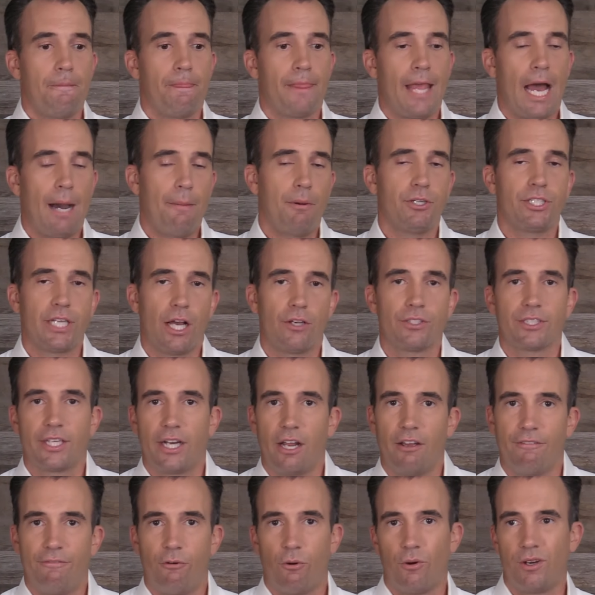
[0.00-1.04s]
How much house can
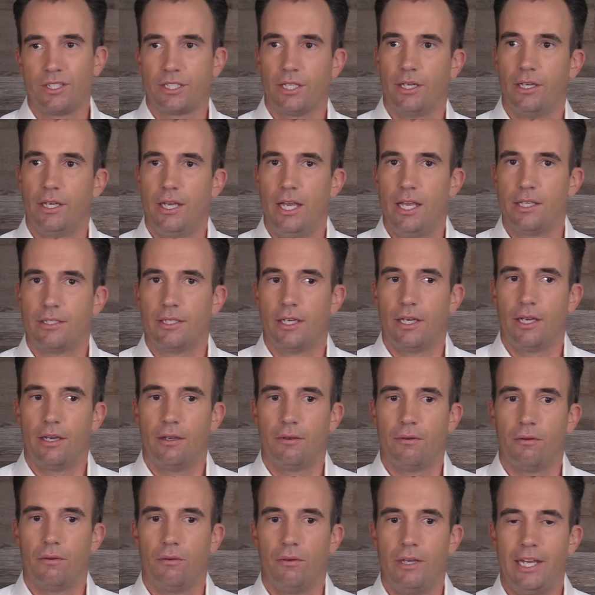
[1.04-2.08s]
I afford is a is
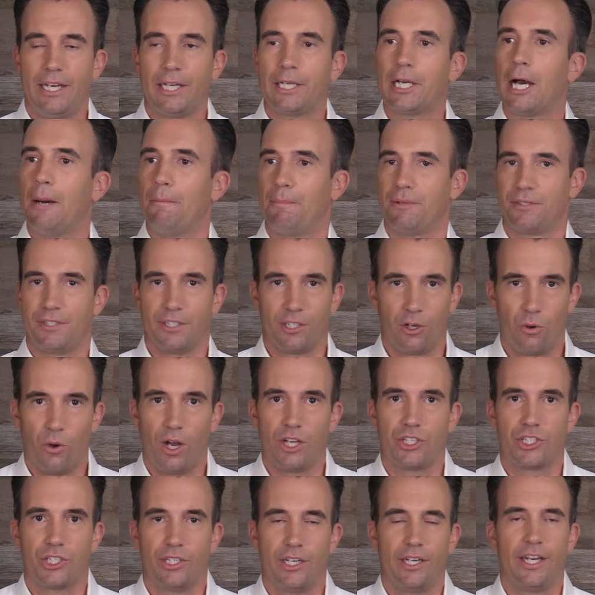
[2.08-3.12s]
a encompassing
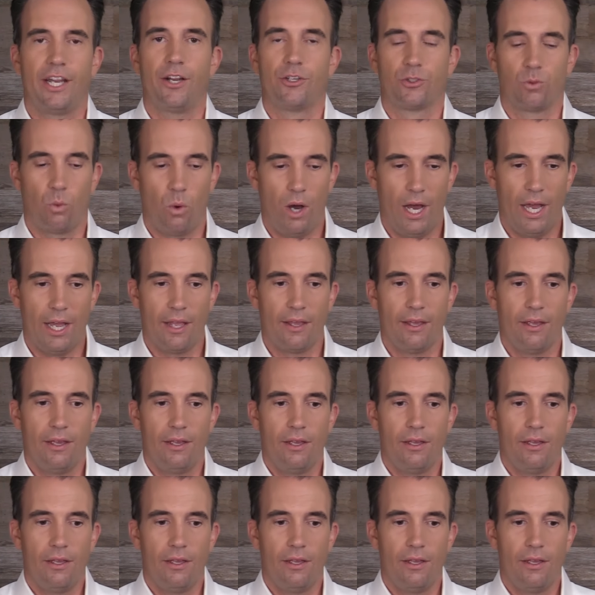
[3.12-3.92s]
question and here's why.